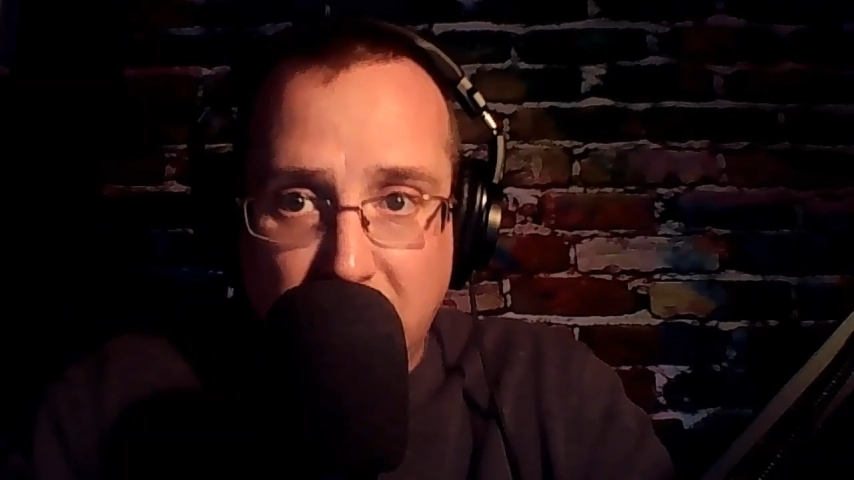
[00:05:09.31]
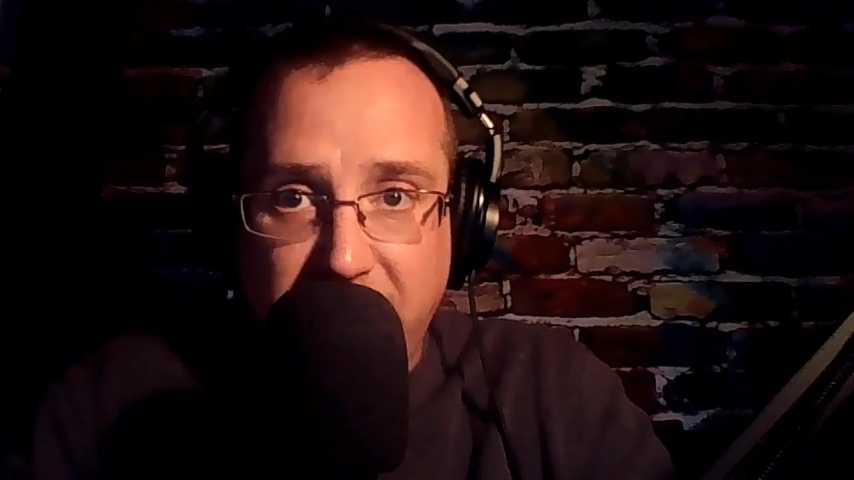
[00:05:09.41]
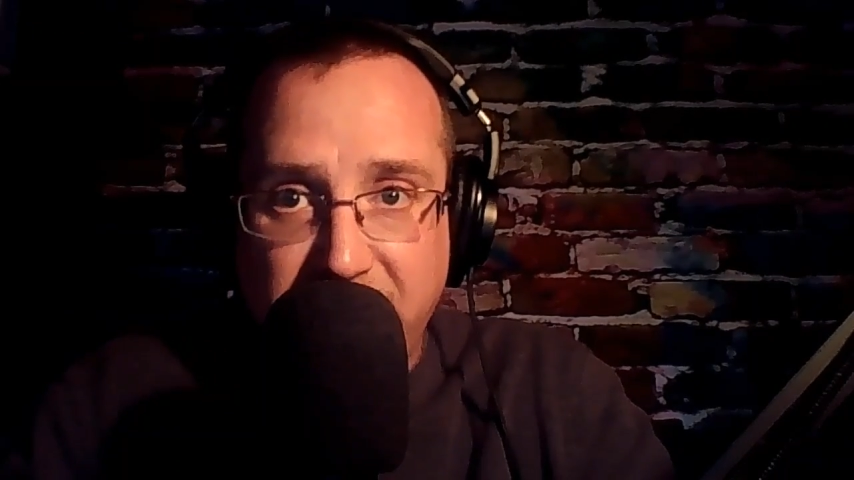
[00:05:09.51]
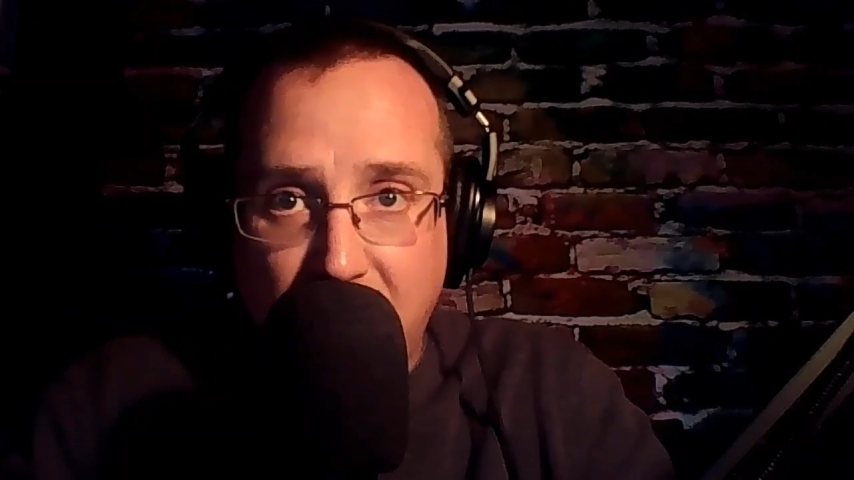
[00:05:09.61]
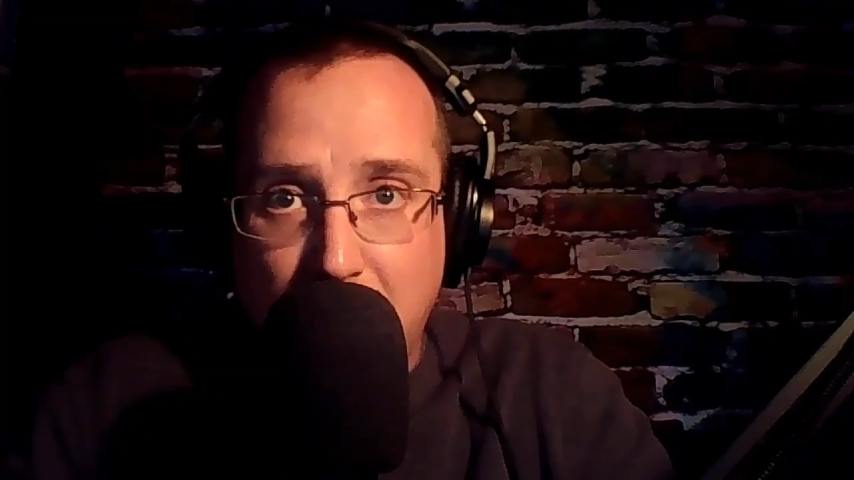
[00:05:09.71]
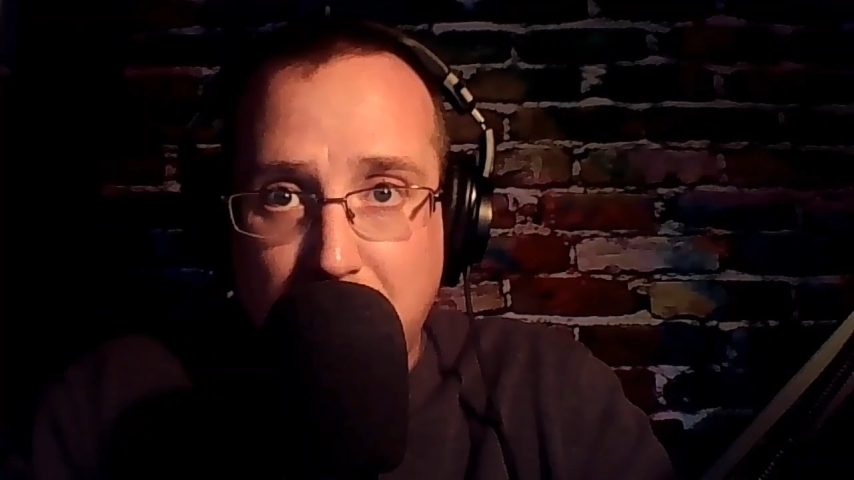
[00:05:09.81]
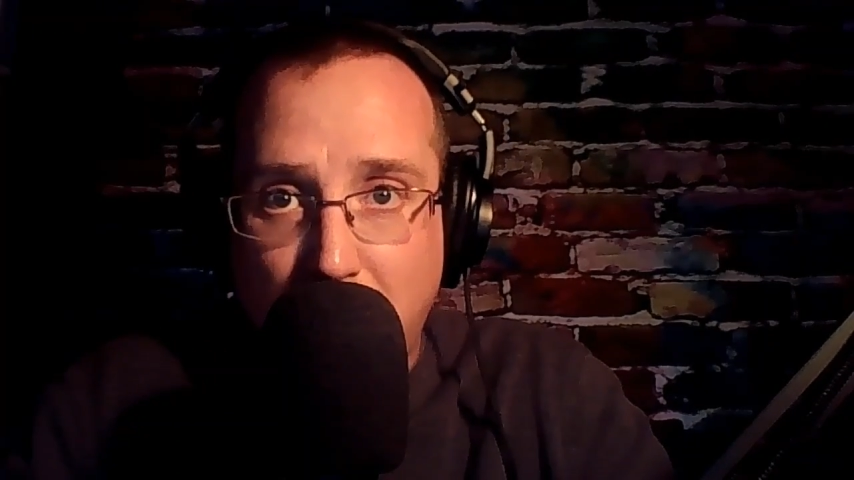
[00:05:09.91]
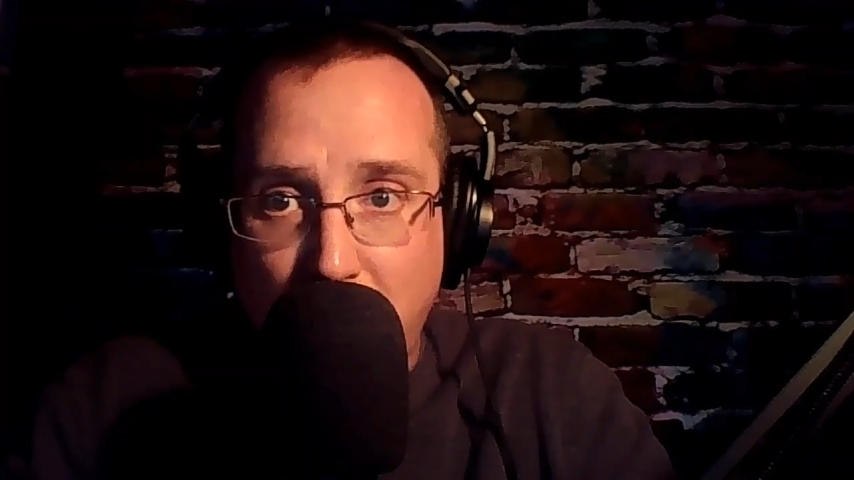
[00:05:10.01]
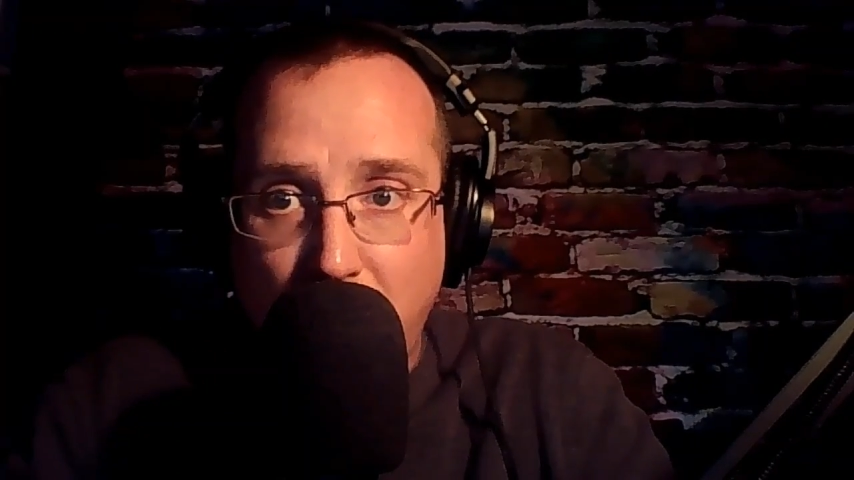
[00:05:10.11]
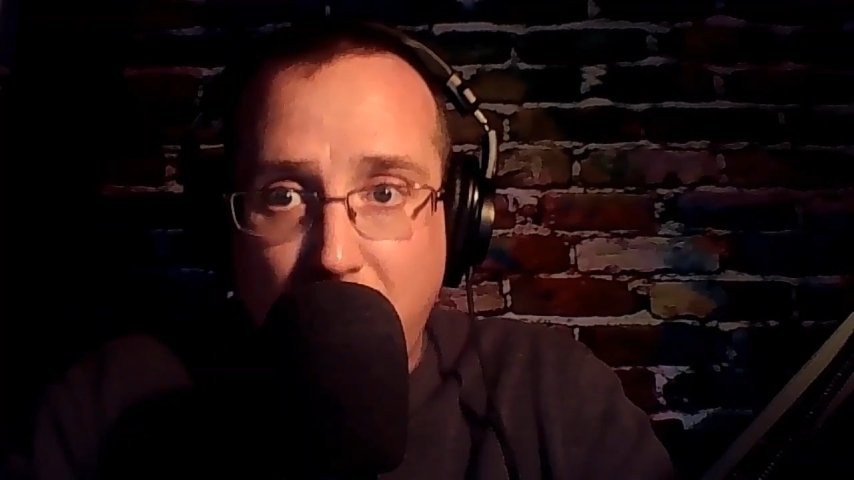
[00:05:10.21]
if not
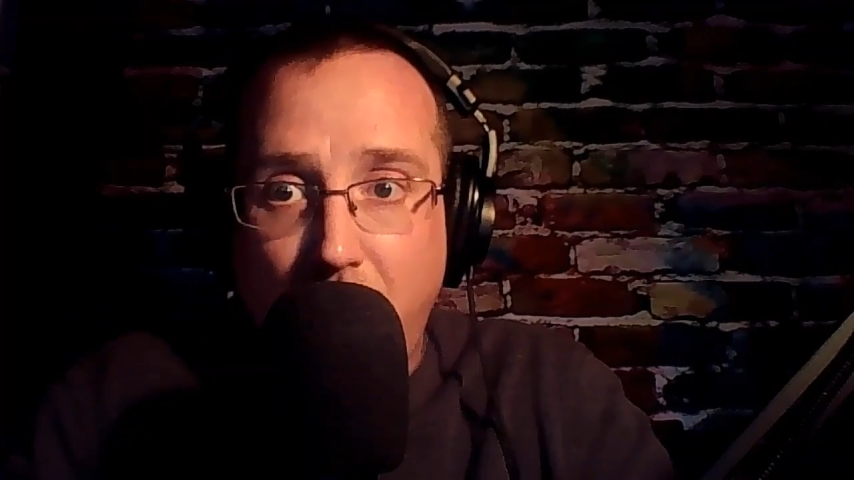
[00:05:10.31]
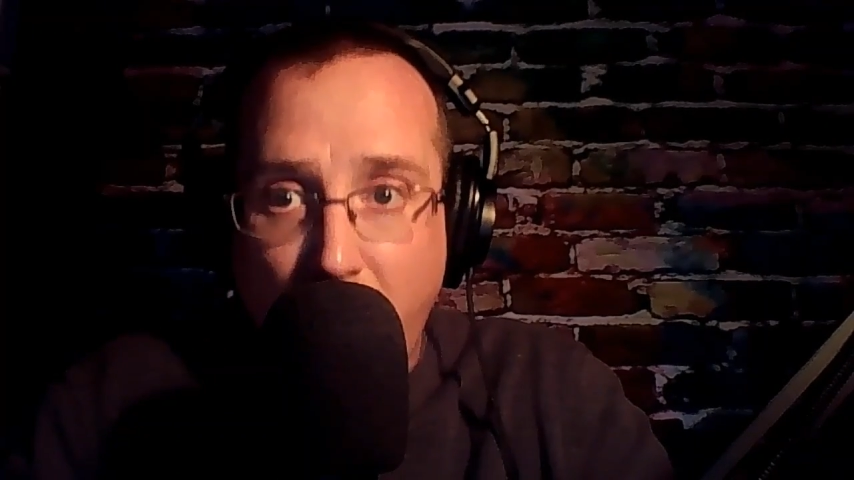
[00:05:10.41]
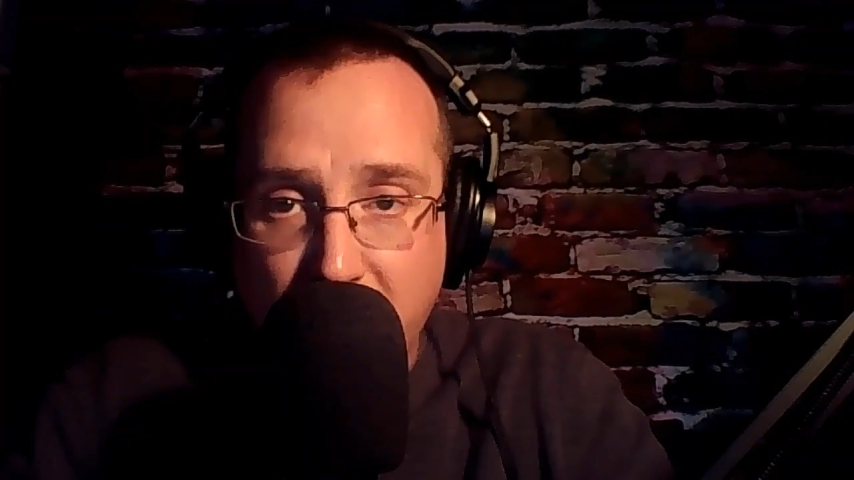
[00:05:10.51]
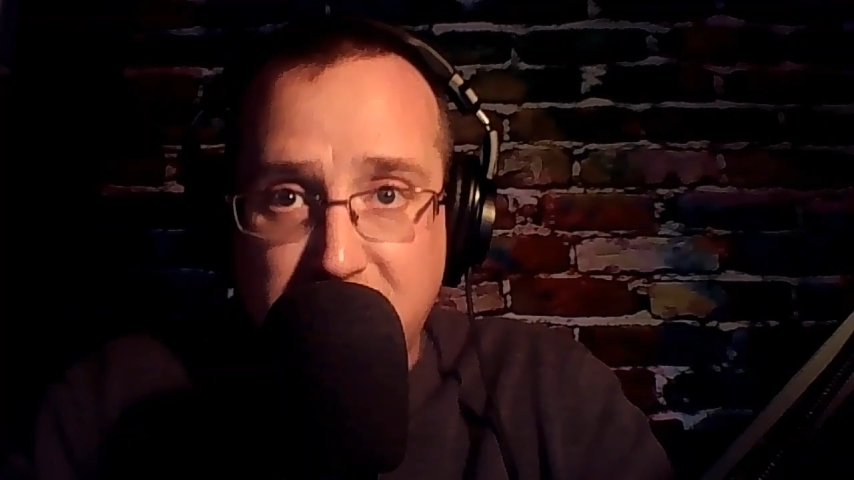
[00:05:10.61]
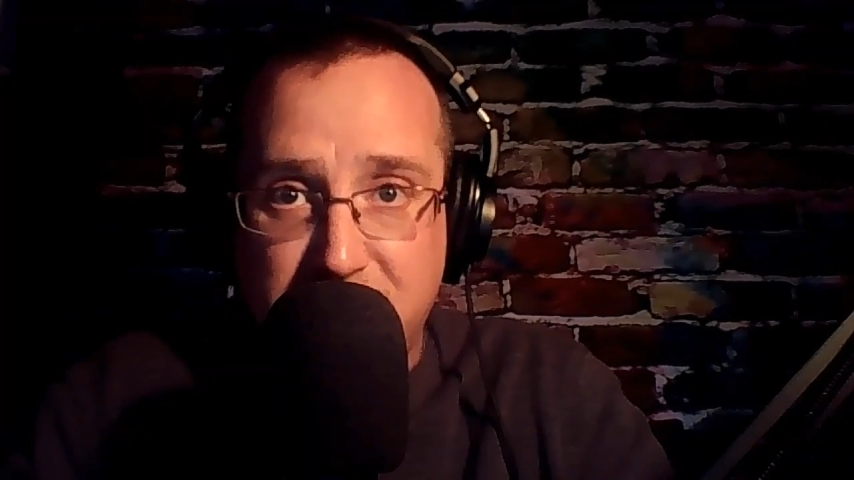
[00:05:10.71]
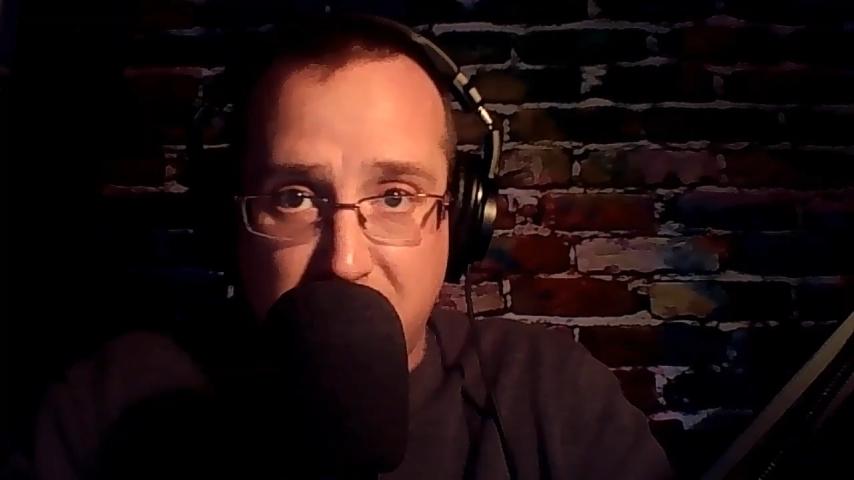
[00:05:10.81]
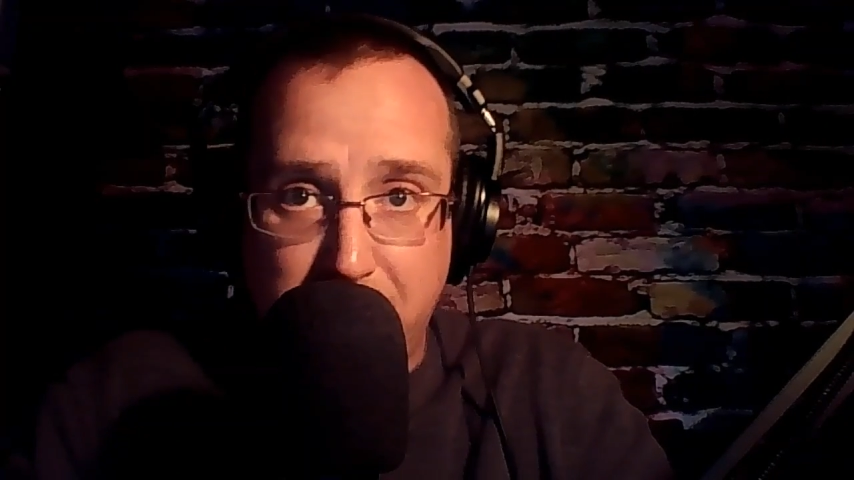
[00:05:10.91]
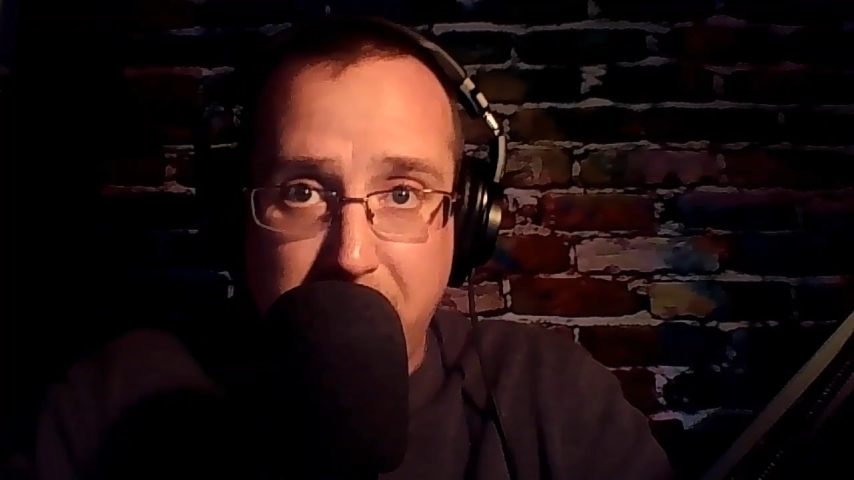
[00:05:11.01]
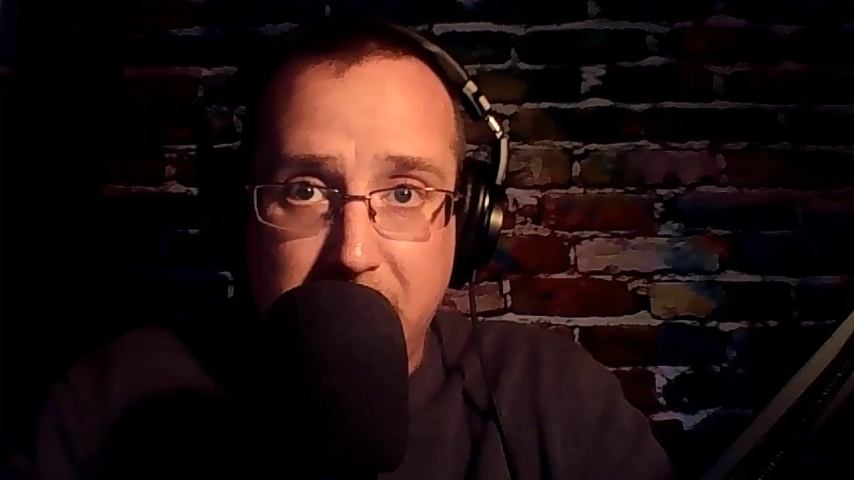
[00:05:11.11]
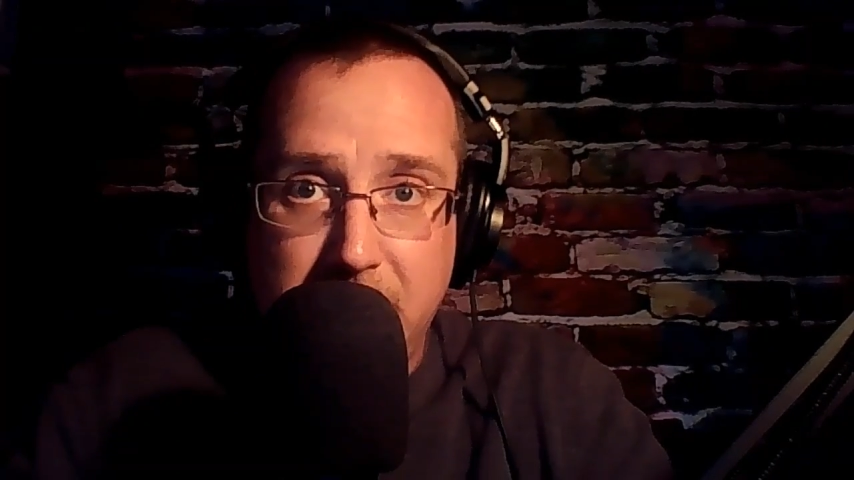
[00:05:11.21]
more, hardship